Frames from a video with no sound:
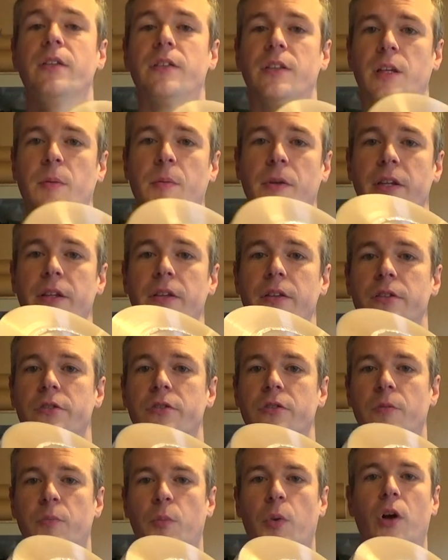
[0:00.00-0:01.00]
Typically these
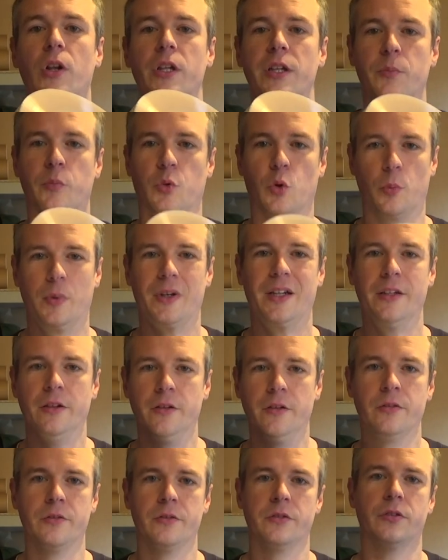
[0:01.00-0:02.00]
are
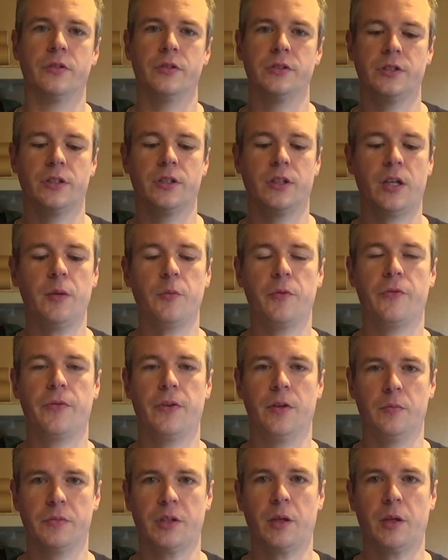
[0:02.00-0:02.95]
polypropylene, so it's a type of film,